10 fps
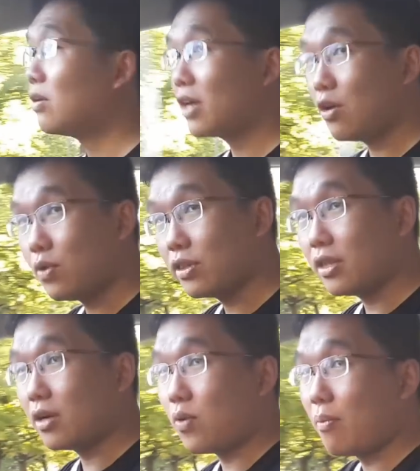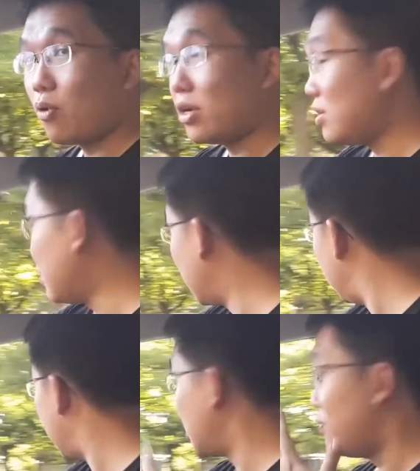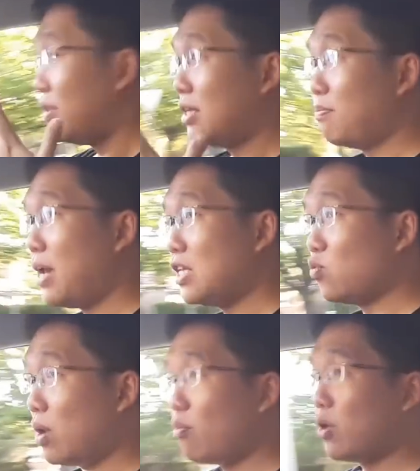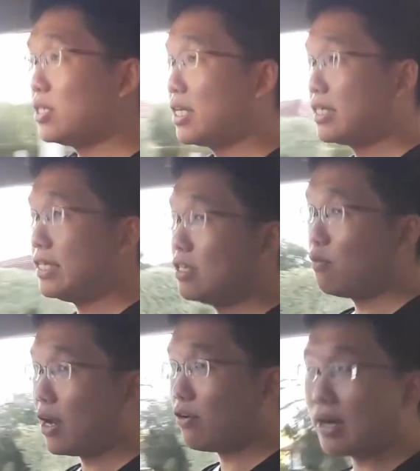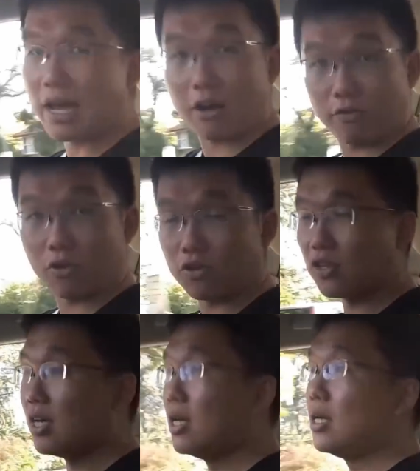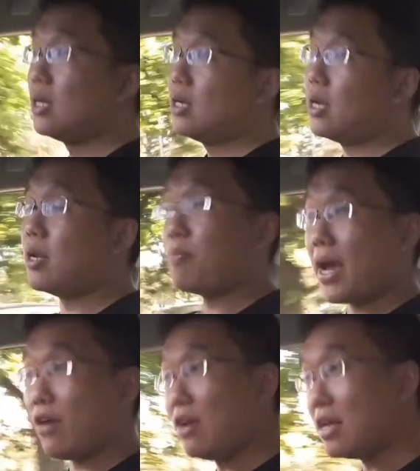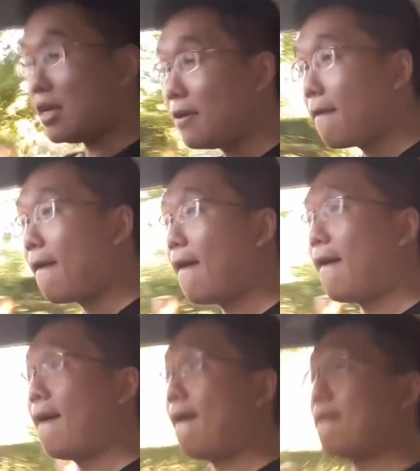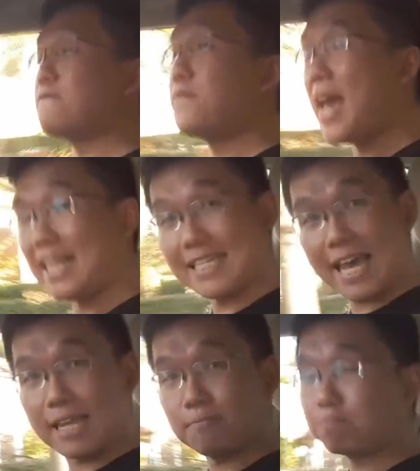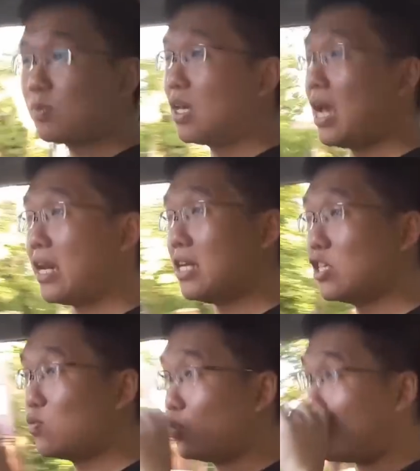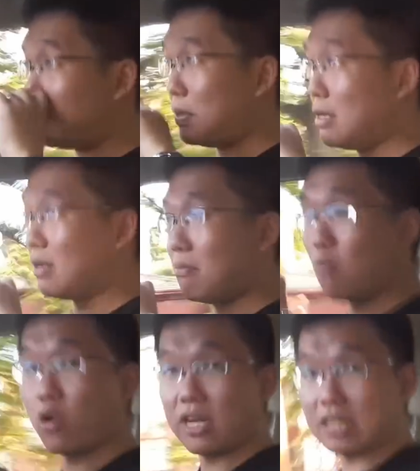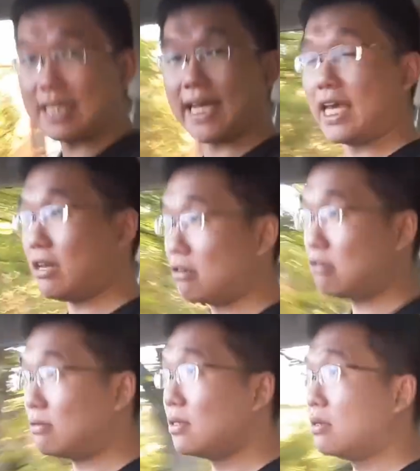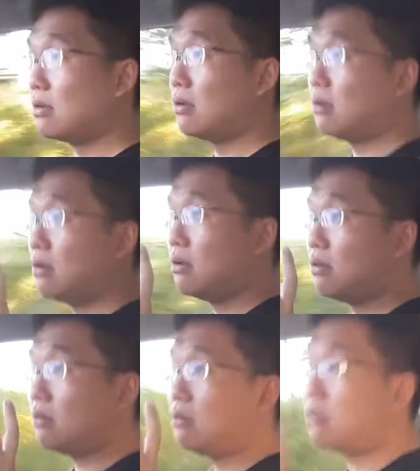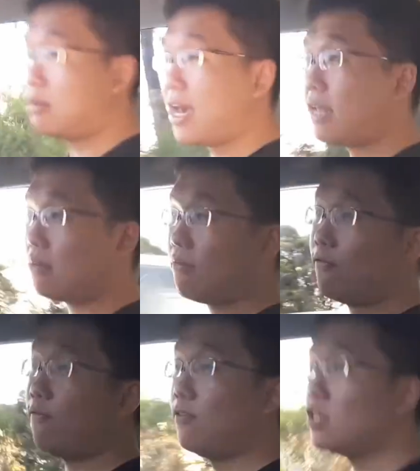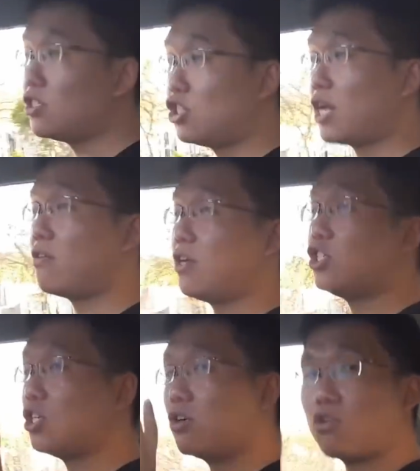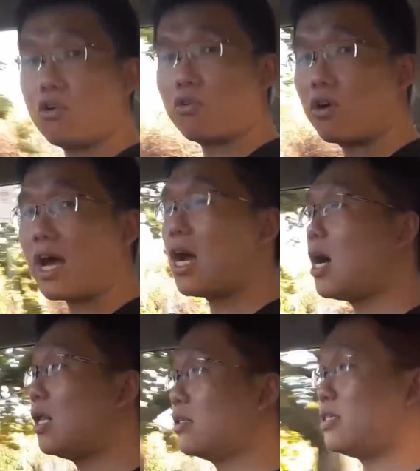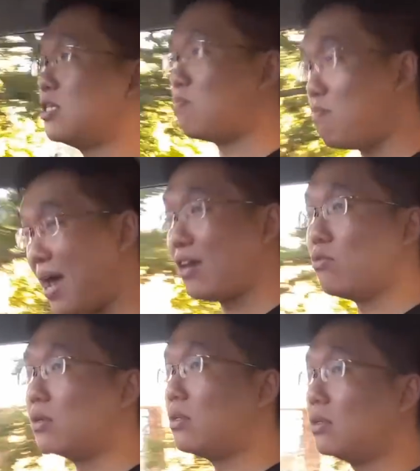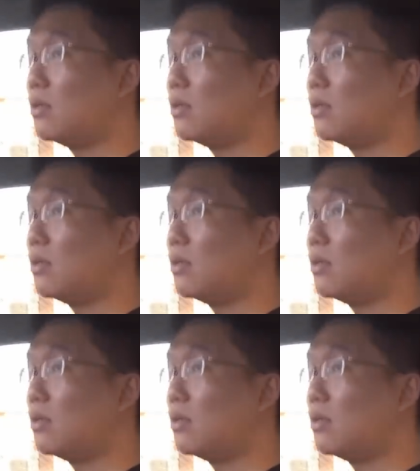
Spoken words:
Okay, with the in conjunction with the base 1.6 liter variant, of course. And apparently, back then, okay, and this would have been more than a decade ago, that first generation Corolla Altis manual